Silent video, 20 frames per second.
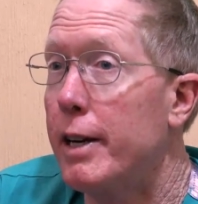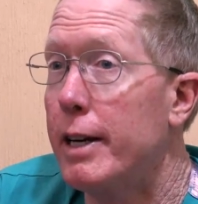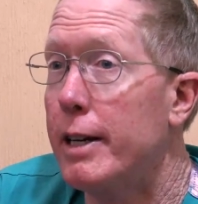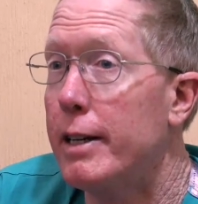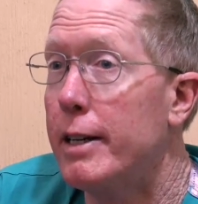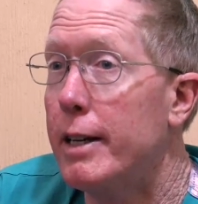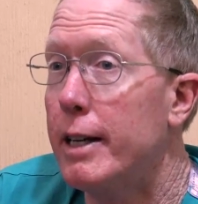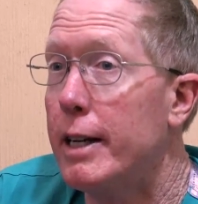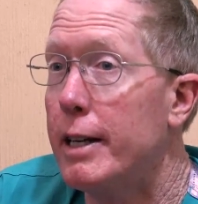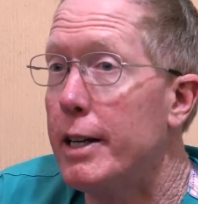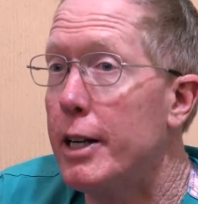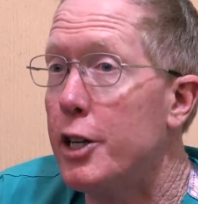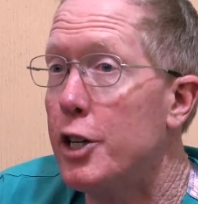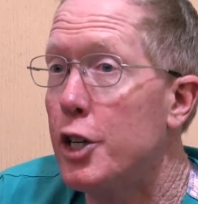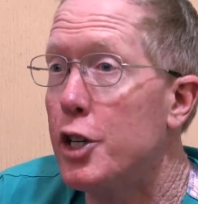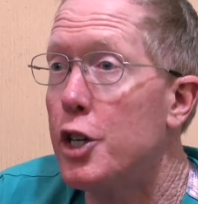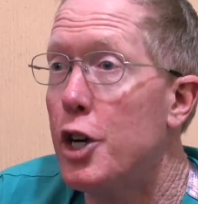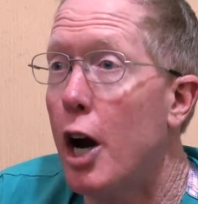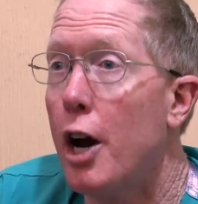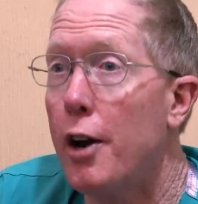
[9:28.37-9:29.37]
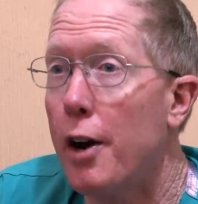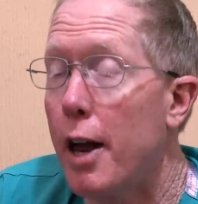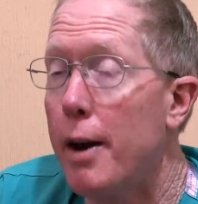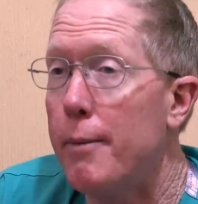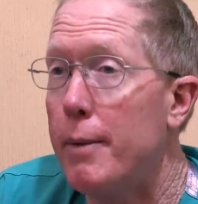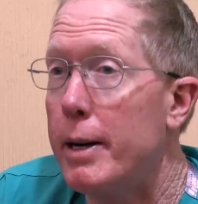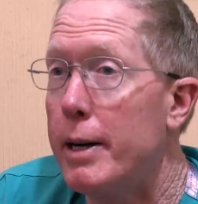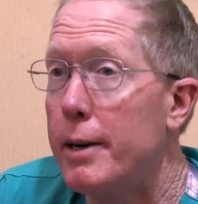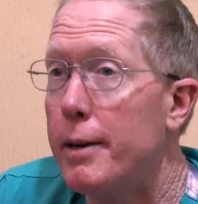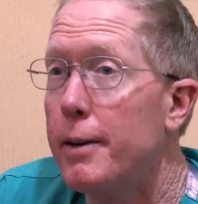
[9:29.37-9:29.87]
and it just dawned
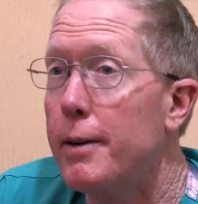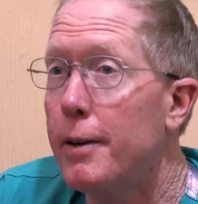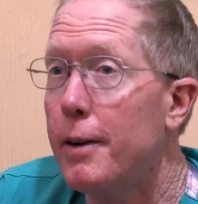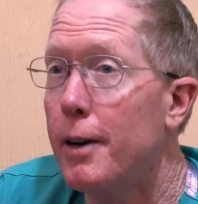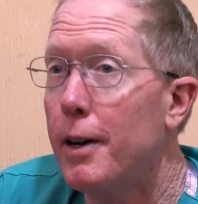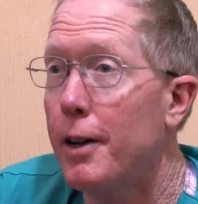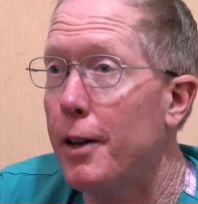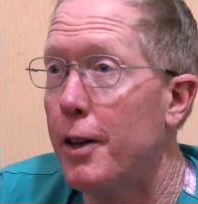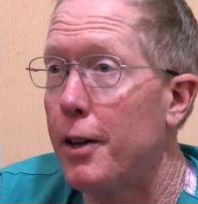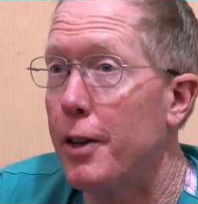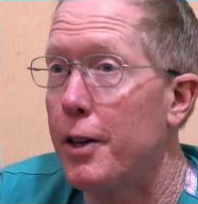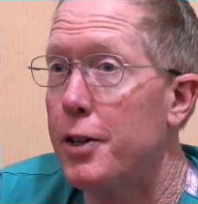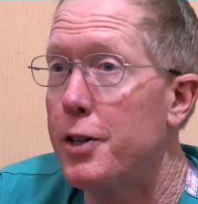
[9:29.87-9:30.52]
on me all of